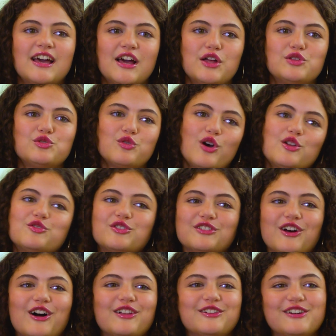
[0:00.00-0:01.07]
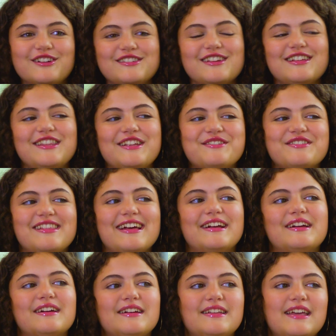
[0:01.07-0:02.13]
$200, and then you're like,
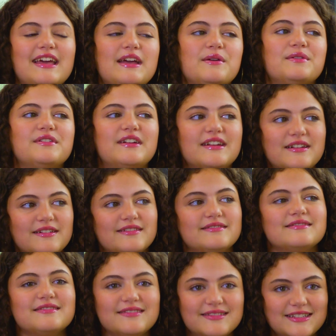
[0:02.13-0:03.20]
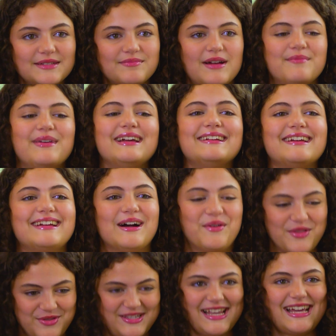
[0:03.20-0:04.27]
okay, you're gonna take my bank
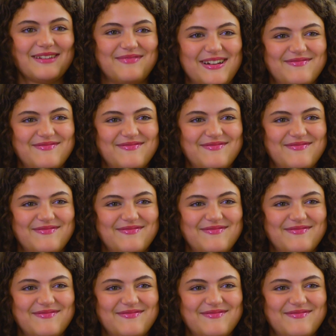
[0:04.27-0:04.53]
account, take my